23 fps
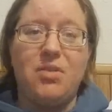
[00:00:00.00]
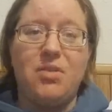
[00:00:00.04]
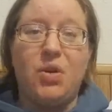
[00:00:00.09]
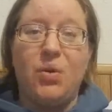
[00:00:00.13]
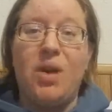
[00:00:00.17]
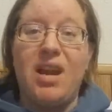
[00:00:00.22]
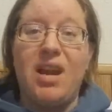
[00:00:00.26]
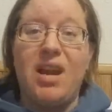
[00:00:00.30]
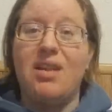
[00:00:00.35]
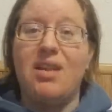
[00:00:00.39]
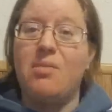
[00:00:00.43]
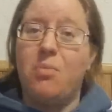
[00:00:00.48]

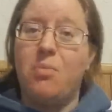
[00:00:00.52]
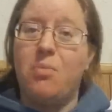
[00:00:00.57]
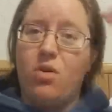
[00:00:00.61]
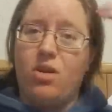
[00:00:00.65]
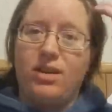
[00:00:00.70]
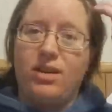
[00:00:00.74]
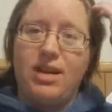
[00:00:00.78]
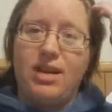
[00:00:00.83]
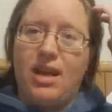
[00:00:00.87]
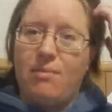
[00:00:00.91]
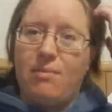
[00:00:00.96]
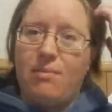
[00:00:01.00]
Great
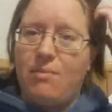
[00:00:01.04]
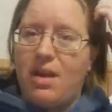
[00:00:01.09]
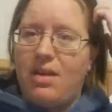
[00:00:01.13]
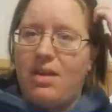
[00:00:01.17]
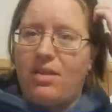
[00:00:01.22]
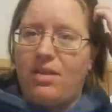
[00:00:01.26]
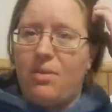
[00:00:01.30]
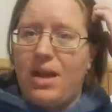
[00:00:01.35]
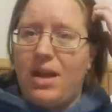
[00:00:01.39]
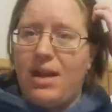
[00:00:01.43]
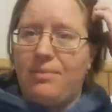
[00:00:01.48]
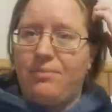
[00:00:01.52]
board game,
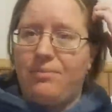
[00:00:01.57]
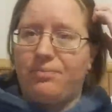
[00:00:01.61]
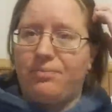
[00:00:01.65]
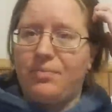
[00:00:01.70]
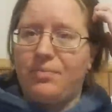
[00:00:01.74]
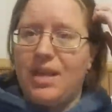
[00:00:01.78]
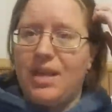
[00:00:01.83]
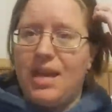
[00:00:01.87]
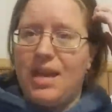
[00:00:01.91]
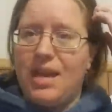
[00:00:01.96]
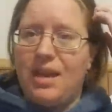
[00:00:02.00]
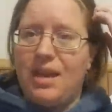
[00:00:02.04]
by the way,
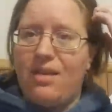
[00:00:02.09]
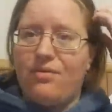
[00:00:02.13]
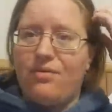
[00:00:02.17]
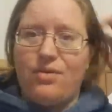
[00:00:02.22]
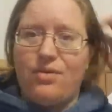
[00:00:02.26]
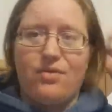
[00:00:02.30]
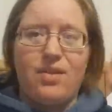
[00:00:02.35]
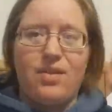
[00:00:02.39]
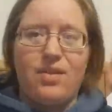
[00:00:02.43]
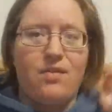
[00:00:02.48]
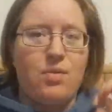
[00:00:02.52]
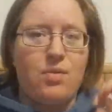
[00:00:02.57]

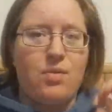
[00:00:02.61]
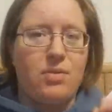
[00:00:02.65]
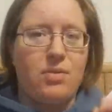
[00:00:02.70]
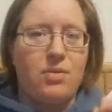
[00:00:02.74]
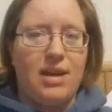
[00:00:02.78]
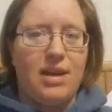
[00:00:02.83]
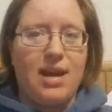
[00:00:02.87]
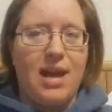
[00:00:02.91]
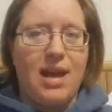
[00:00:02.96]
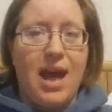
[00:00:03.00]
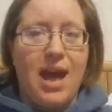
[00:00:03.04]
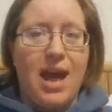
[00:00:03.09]
if you've never
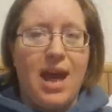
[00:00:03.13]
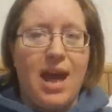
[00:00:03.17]
played it.